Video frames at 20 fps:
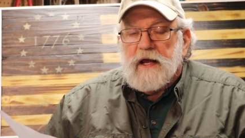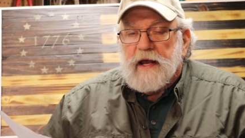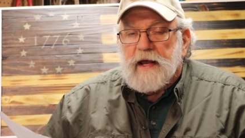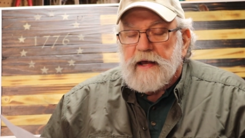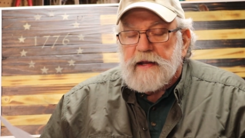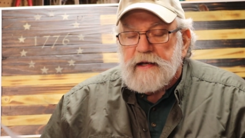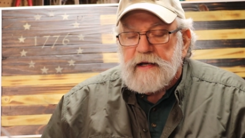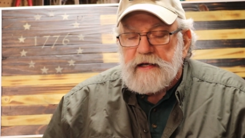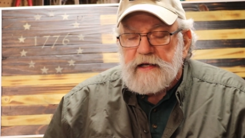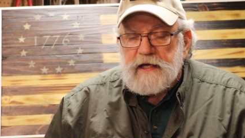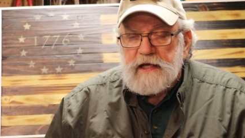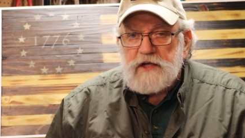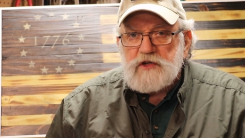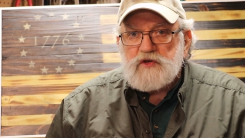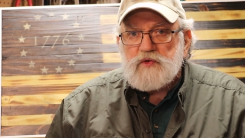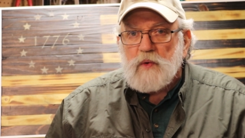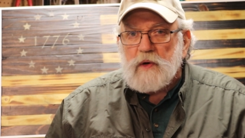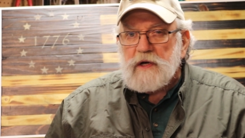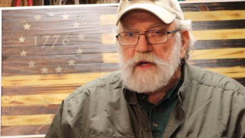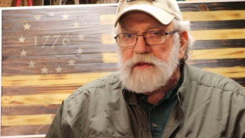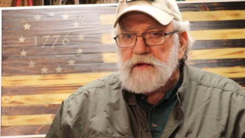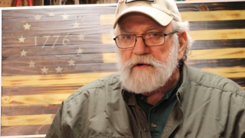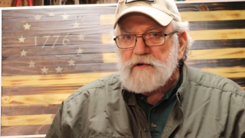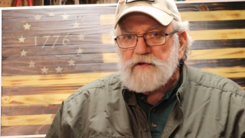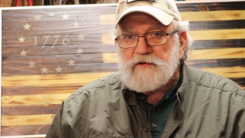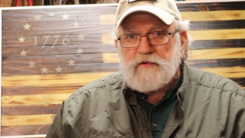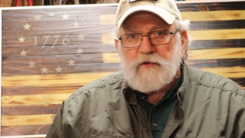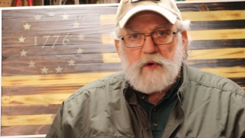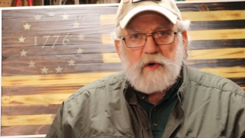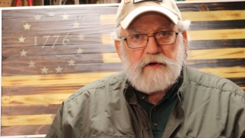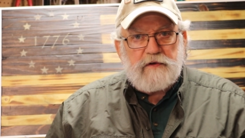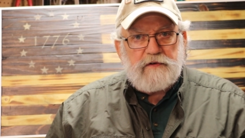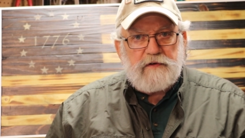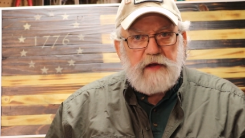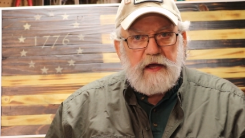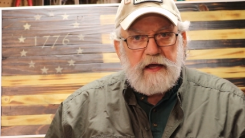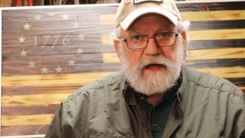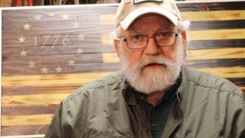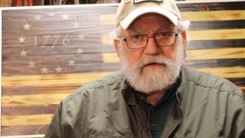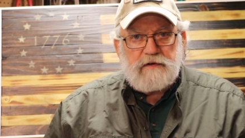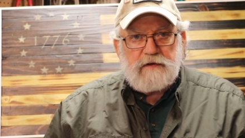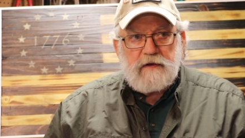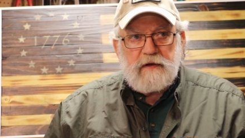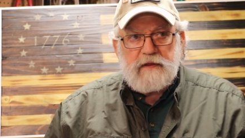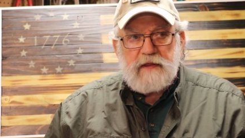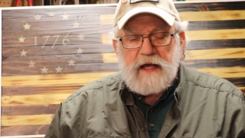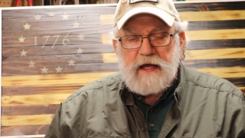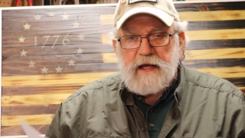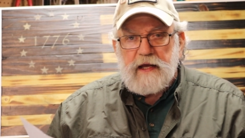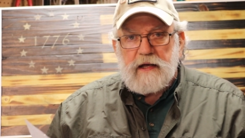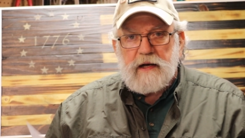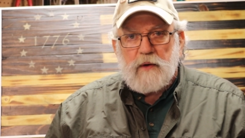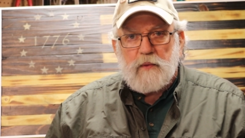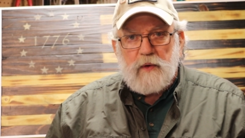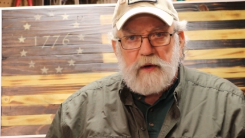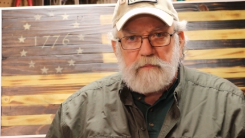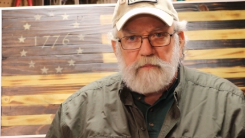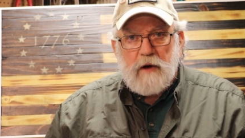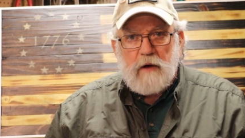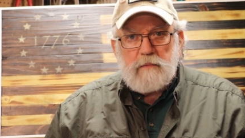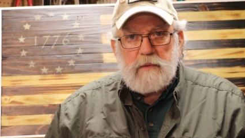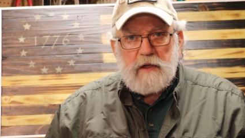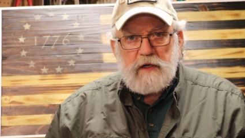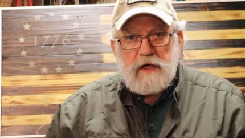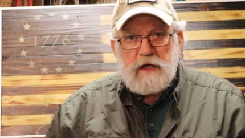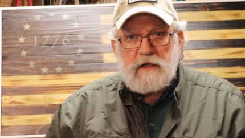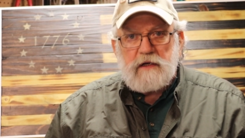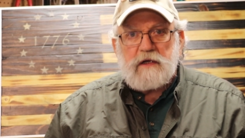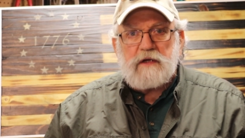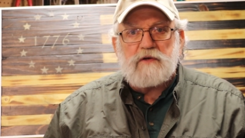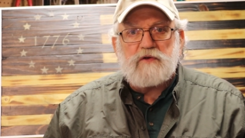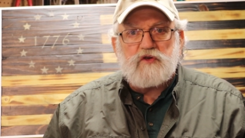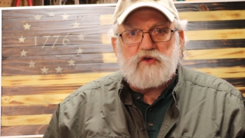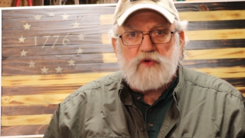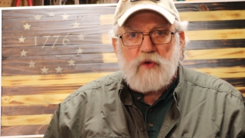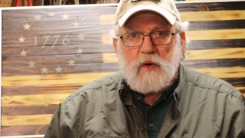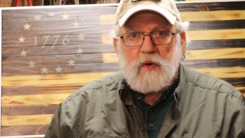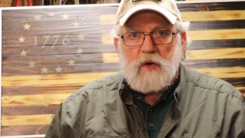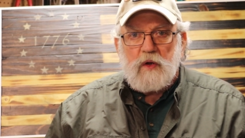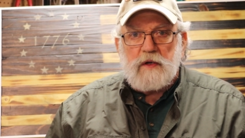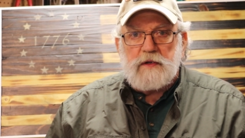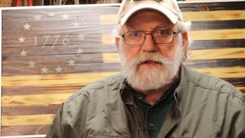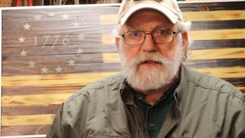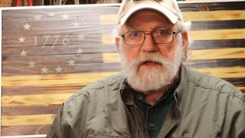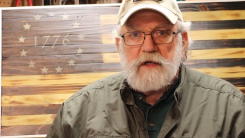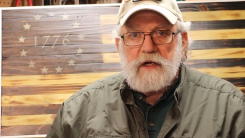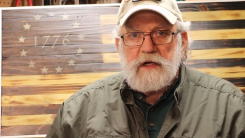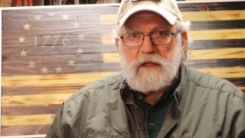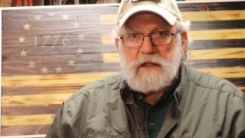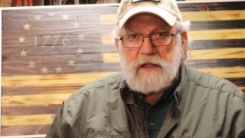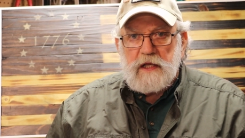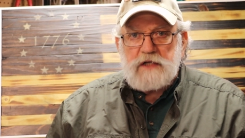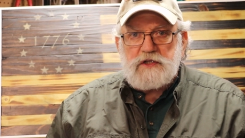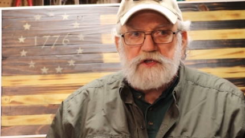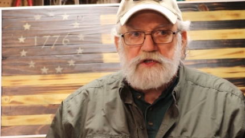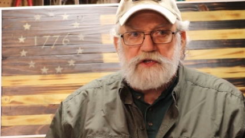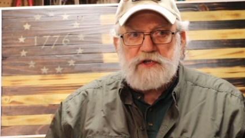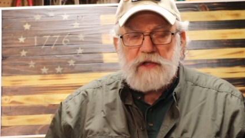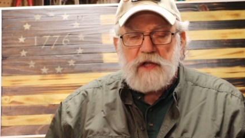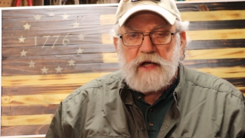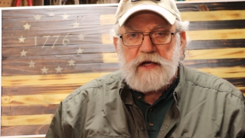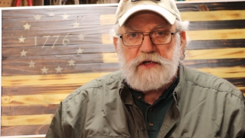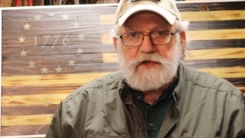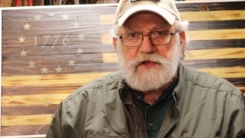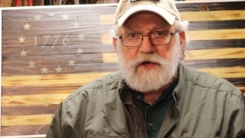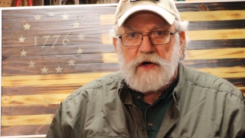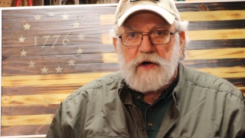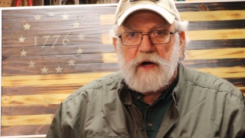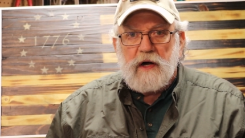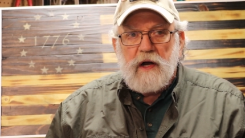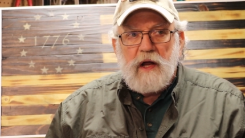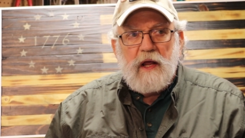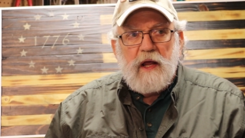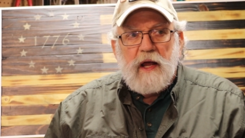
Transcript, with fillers: And in each one of those four states, they had a Republican controlled legislature.